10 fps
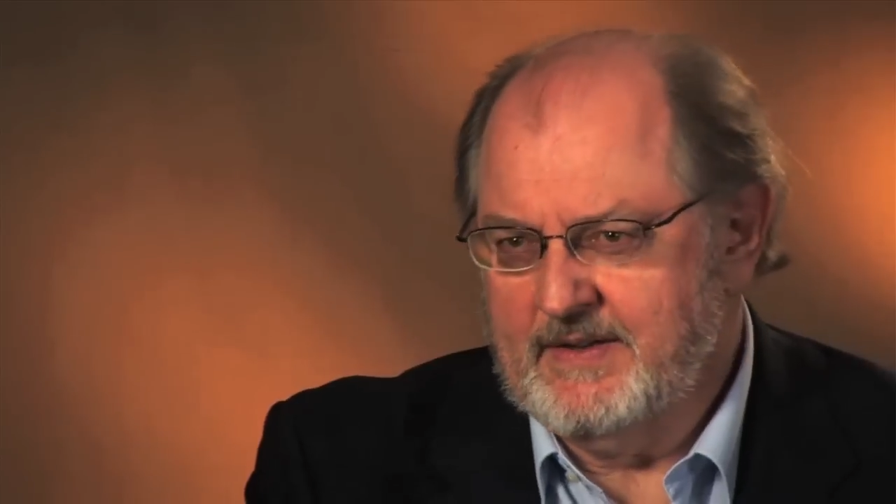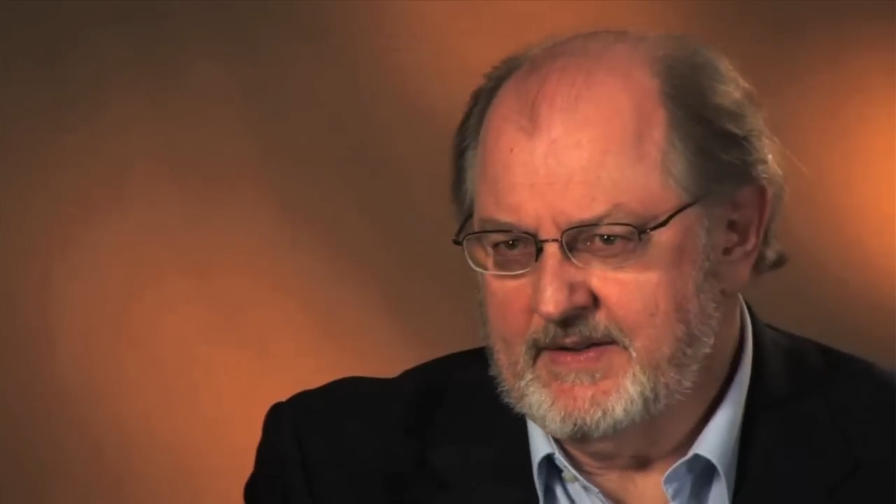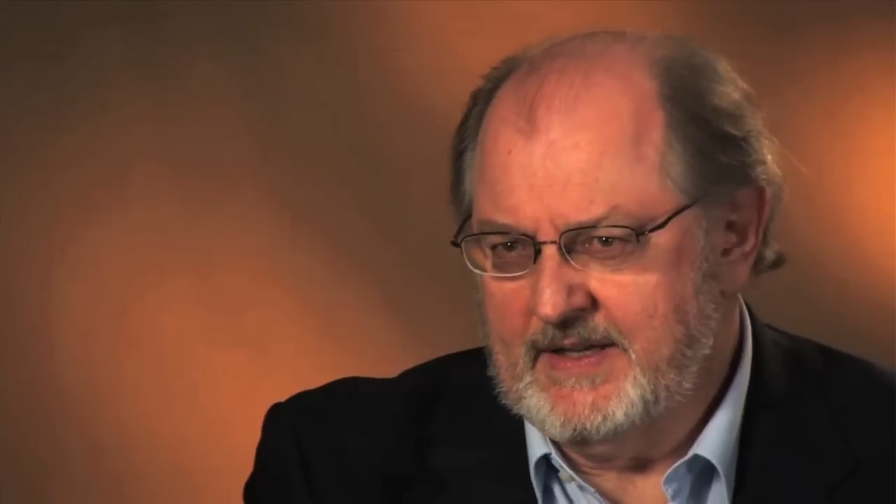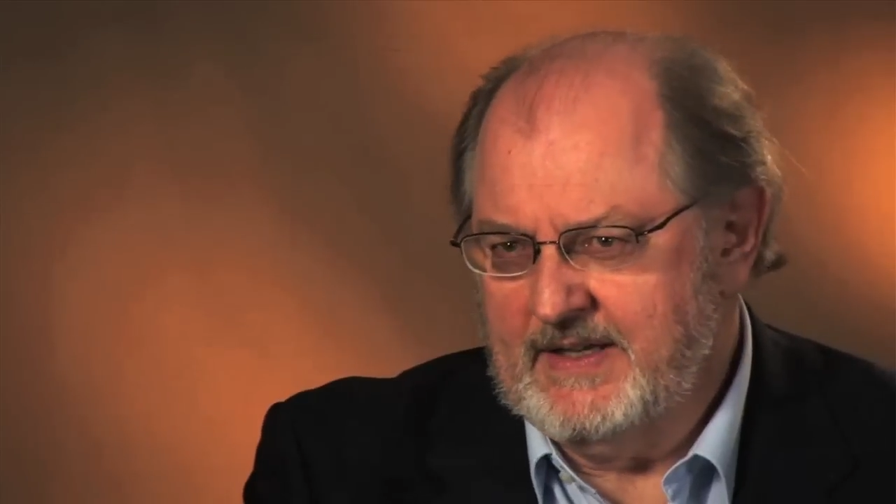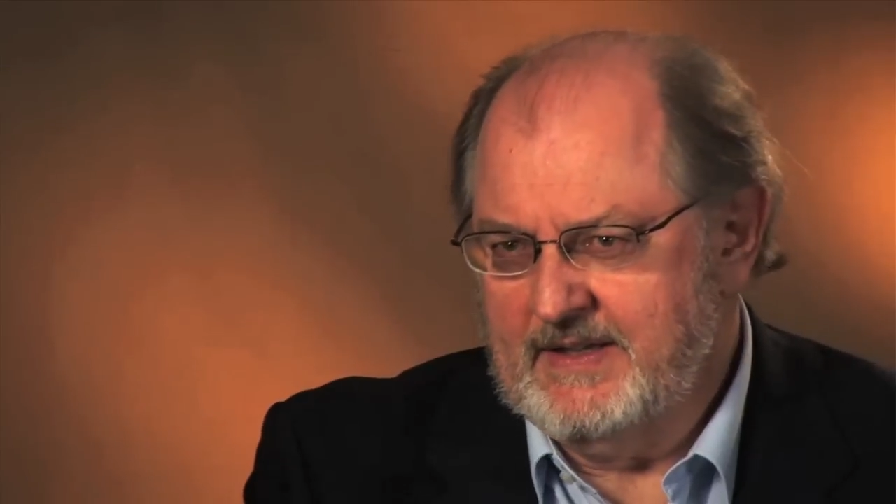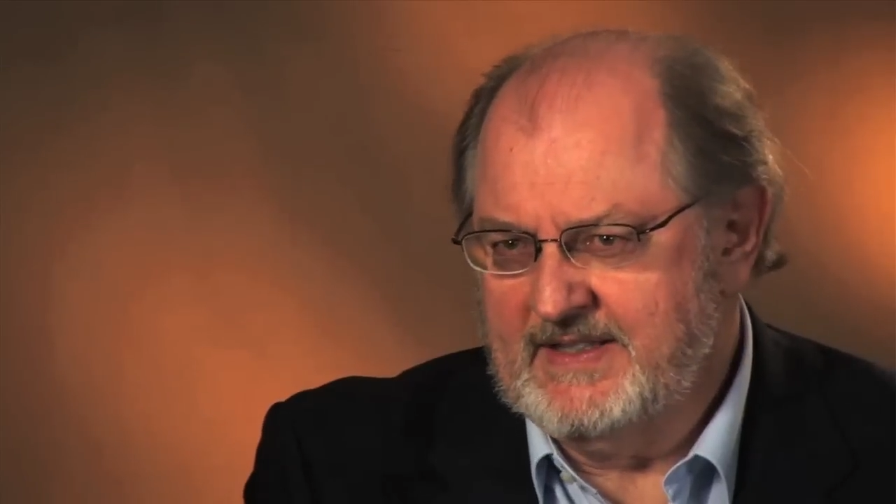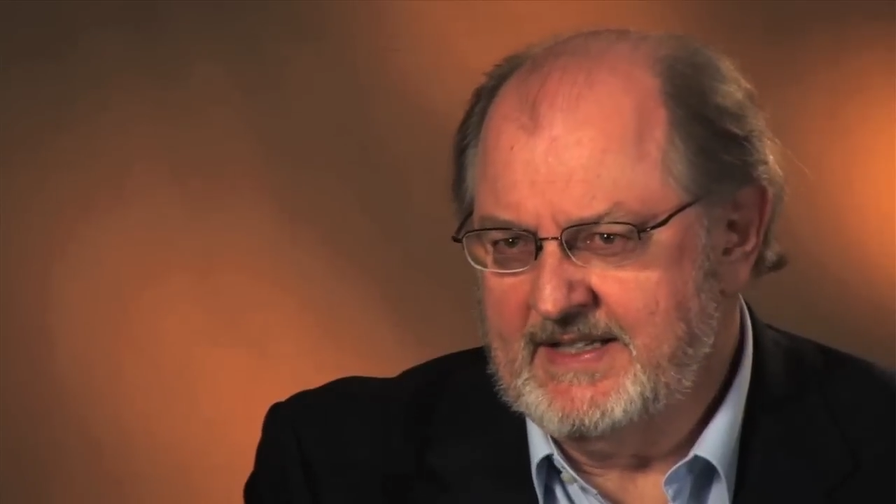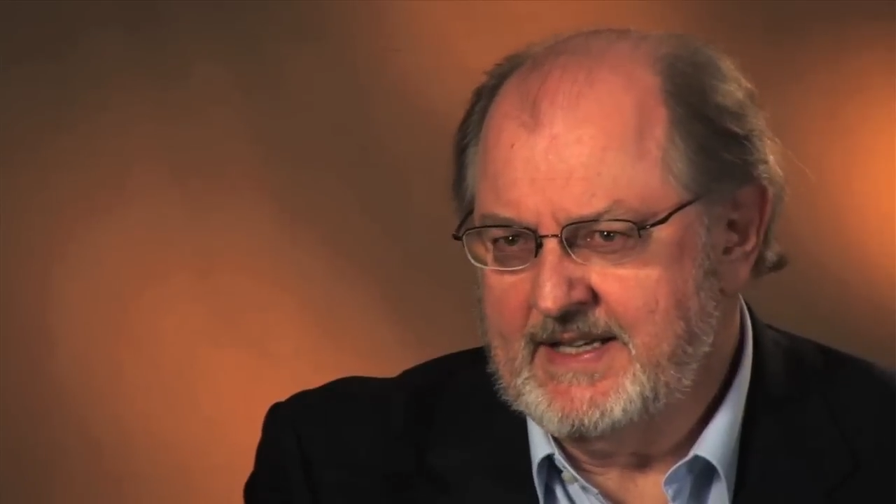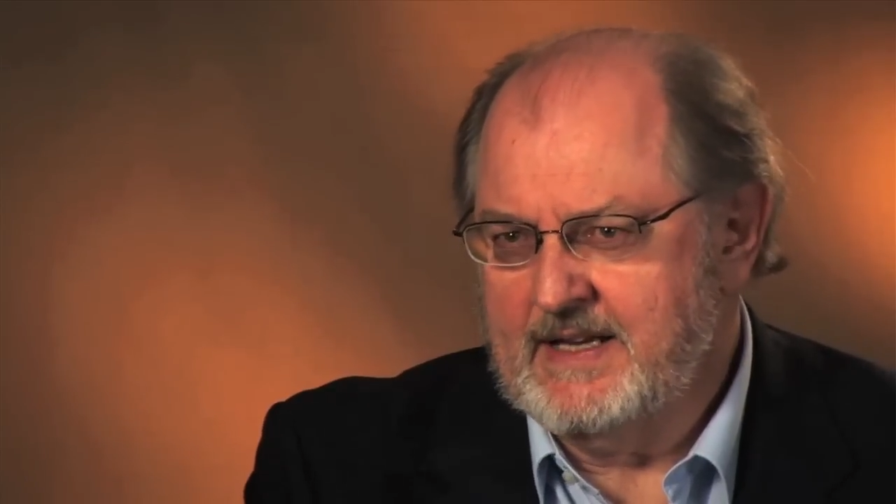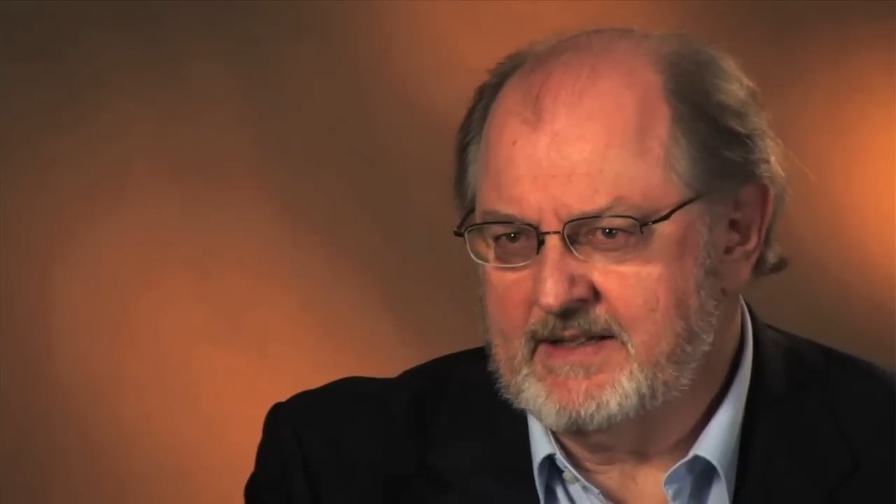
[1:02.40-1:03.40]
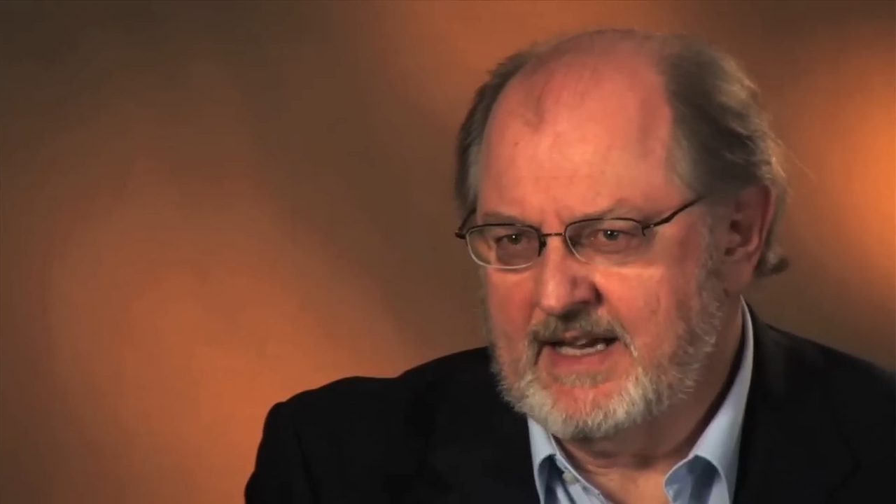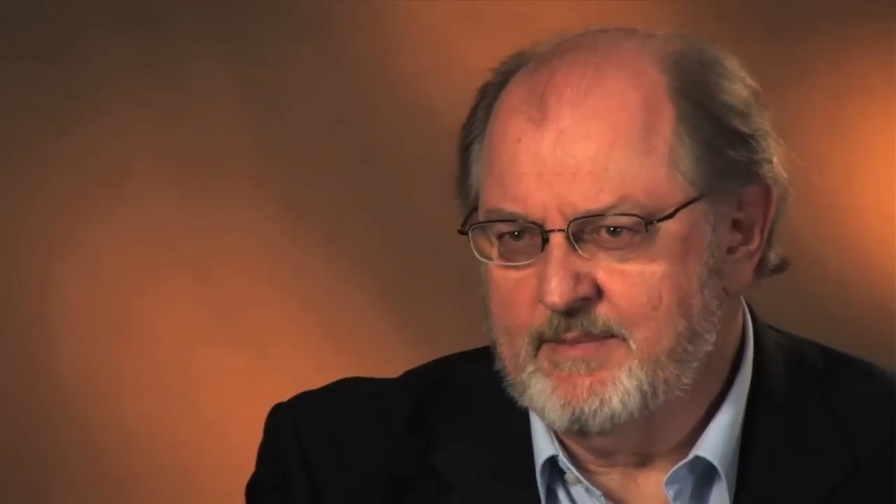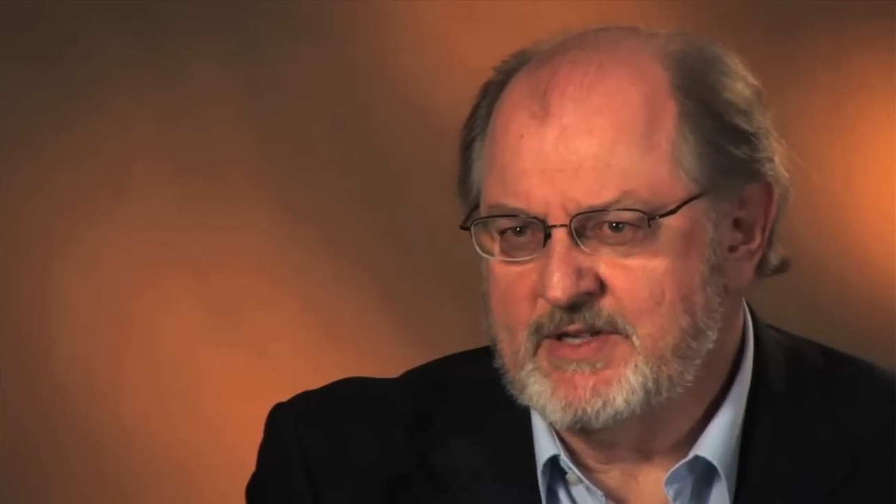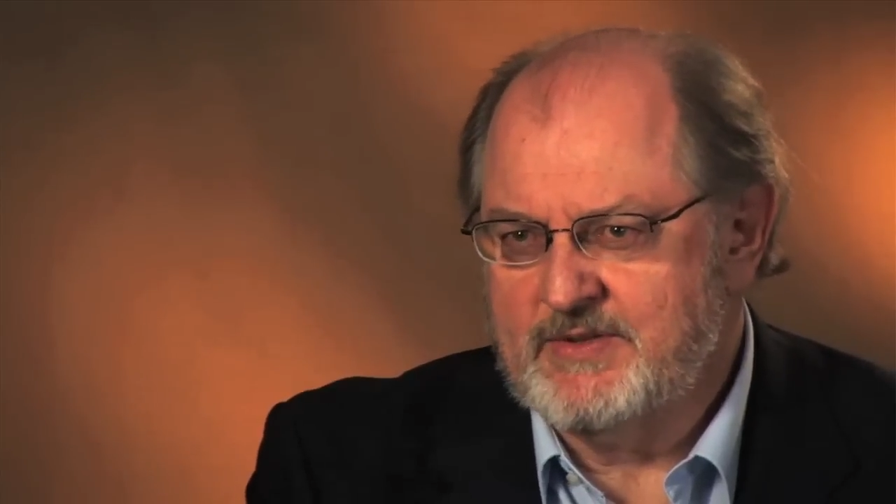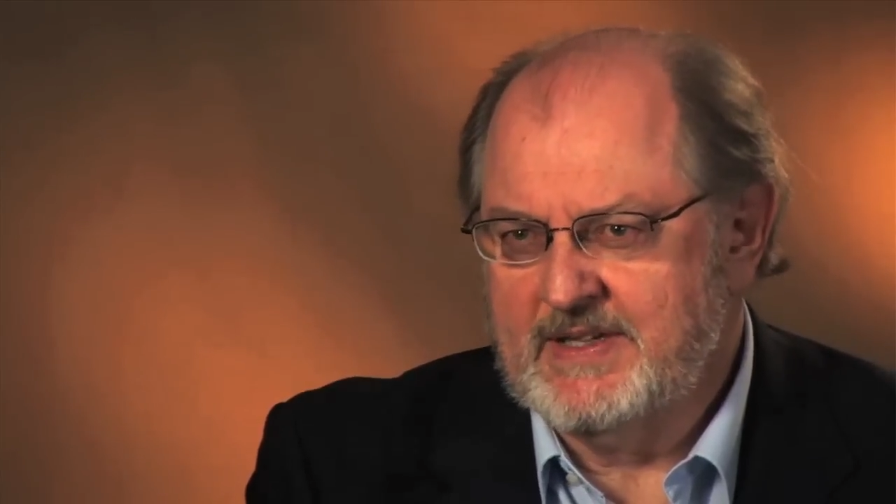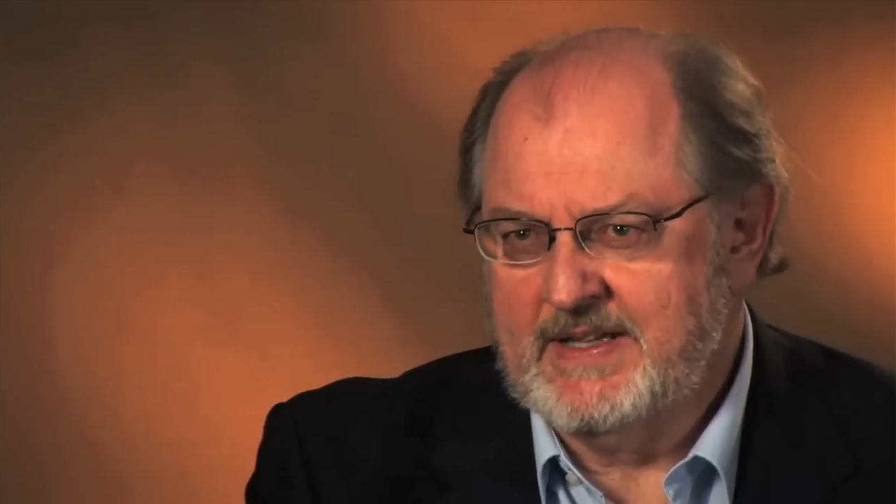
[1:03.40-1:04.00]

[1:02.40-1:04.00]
the detailed chemistry